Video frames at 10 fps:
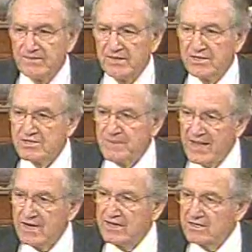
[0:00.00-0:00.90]
and
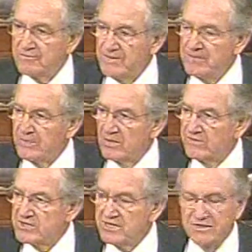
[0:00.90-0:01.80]
expanding it to people all over
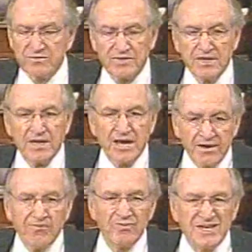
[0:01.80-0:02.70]
this country,
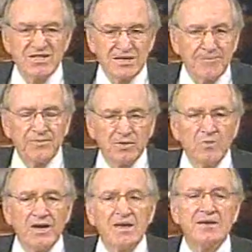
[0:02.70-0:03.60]
every step of the
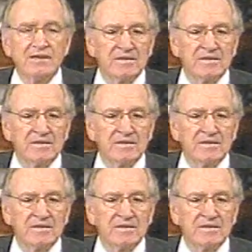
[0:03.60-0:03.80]
way,